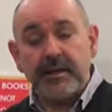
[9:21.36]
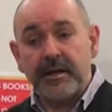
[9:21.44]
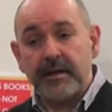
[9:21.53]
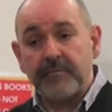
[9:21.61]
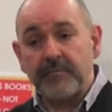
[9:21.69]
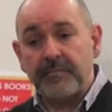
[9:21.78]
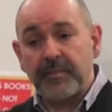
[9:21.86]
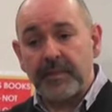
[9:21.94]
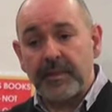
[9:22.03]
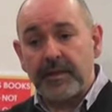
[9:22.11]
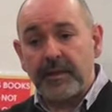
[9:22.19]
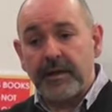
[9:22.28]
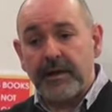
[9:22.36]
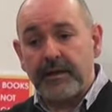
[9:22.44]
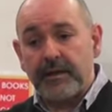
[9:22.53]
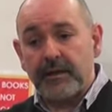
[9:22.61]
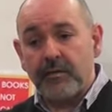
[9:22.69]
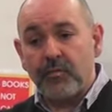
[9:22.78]

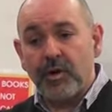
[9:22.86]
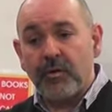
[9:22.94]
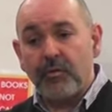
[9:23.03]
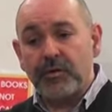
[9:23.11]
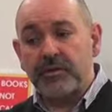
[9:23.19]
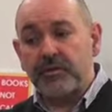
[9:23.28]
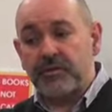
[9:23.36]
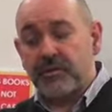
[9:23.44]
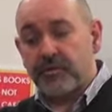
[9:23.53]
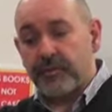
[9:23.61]
And what I want to do is